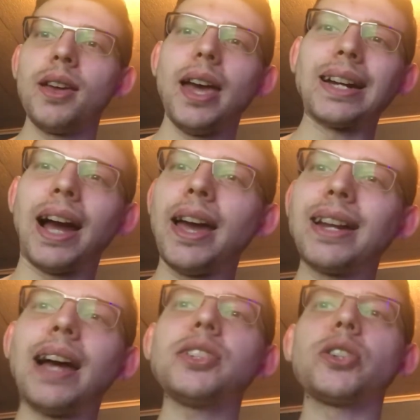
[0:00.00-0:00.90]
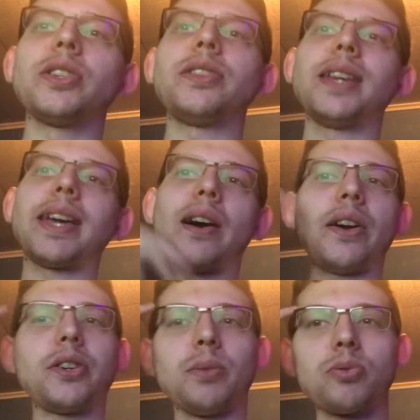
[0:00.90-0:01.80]
And I started to think how I
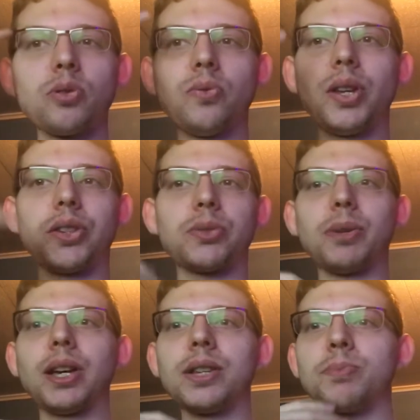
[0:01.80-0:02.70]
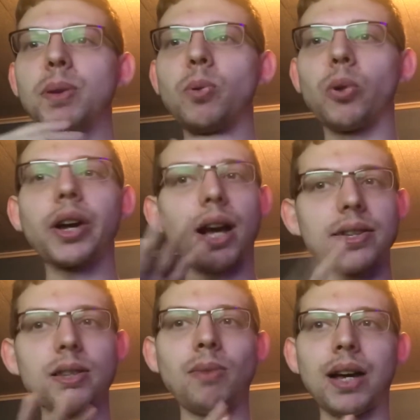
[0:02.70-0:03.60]
could improve this, because people were
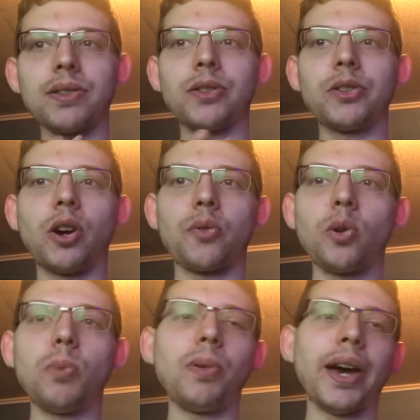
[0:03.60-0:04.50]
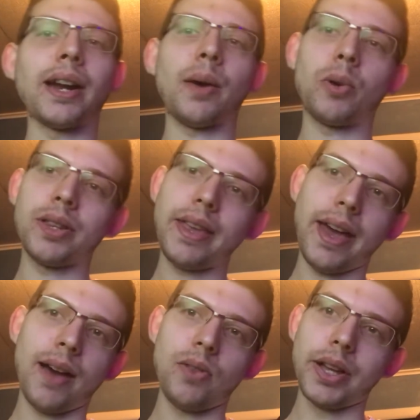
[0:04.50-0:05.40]
customizing their dark roleplay, and I wanted to
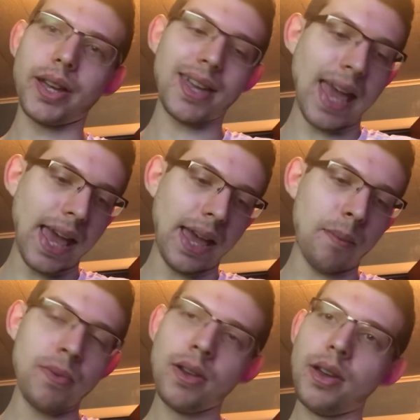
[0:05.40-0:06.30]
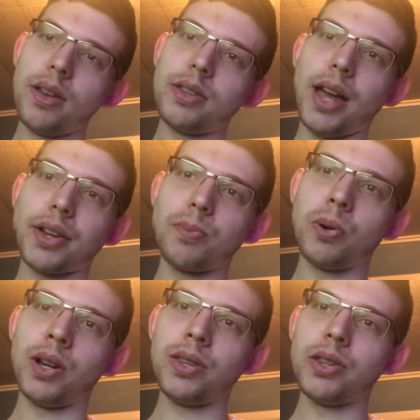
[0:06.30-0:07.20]
have like a game that I could
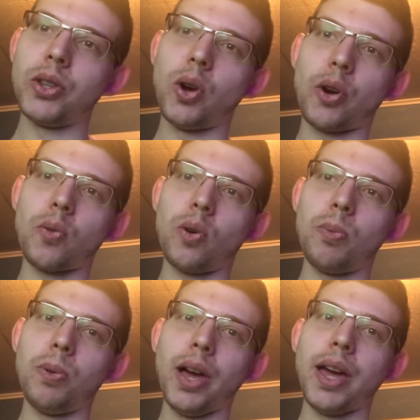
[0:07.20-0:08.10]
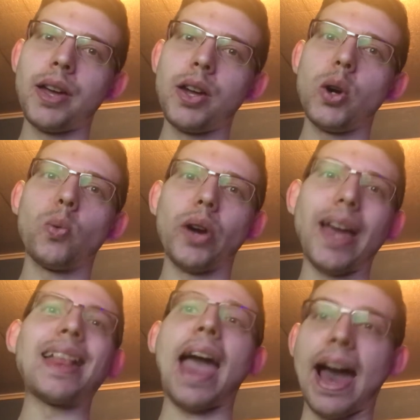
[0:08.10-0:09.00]
put into the dark roleplay
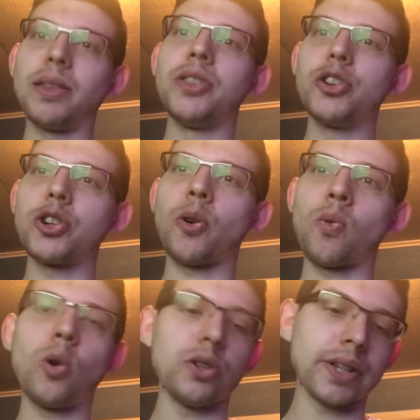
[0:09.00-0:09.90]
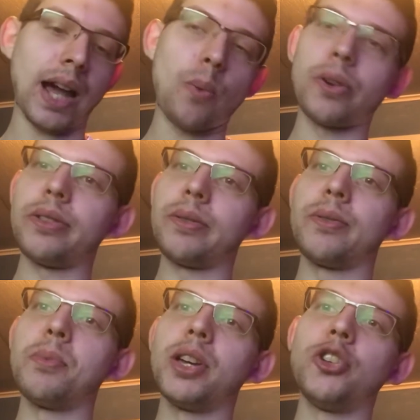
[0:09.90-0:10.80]
and add additional roles. Like I wanted there
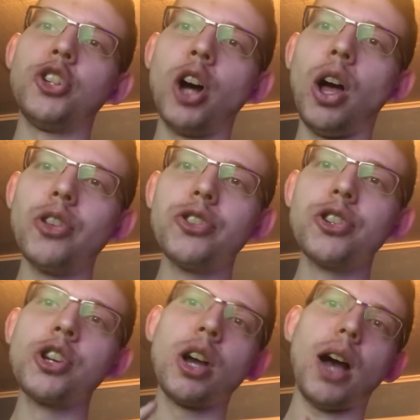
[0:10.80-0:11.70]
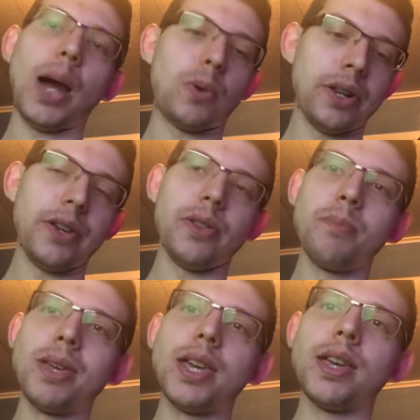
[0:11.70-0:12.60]
to be a judge. I wanted there to
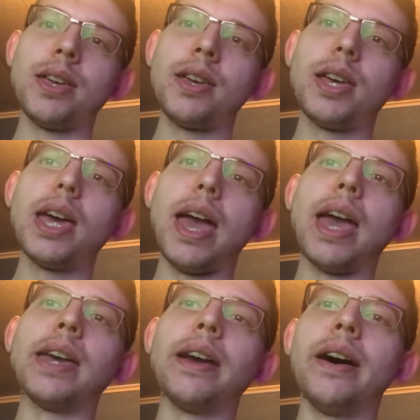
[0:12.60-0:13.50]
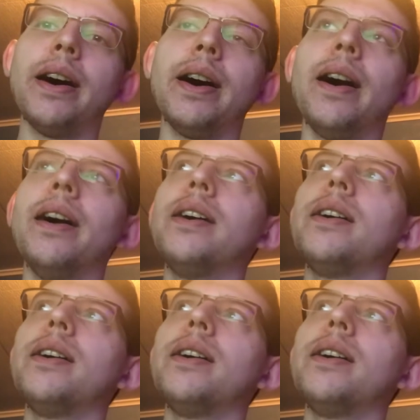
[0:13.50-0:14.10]
be a